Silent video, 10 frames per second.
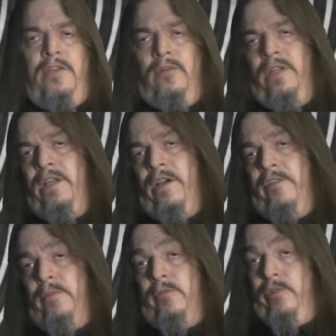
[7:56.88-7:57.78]
The only
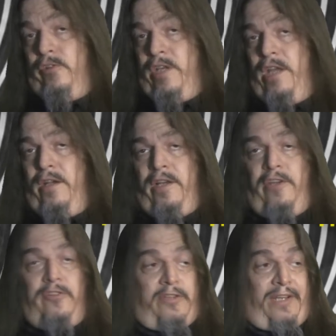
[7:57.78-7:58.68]
Gospels which are
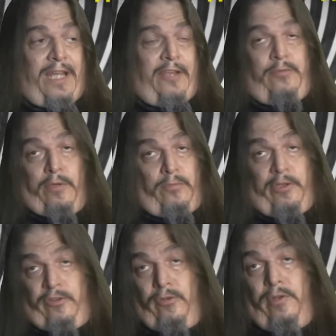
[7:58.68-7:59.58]
canonized are the last one,
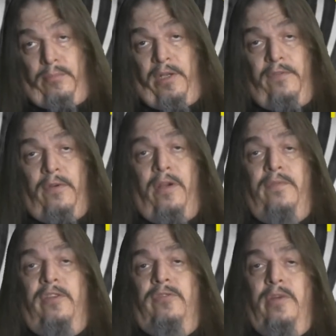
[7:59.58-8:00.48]
which shouldn't be for
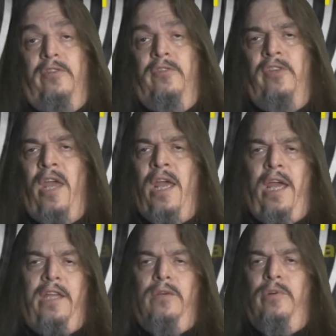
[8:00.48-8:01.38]
obvious reasons,
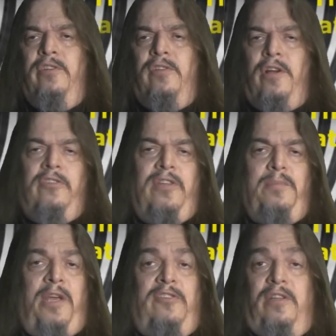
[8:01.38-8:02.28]
and the ones largely
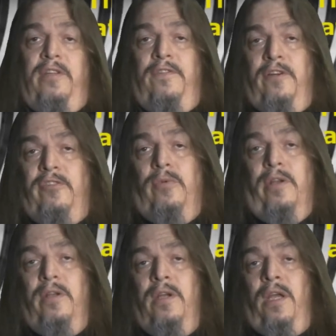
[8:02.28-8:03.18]
based on the first
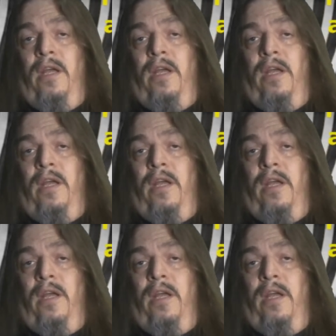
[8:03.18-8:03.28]
one.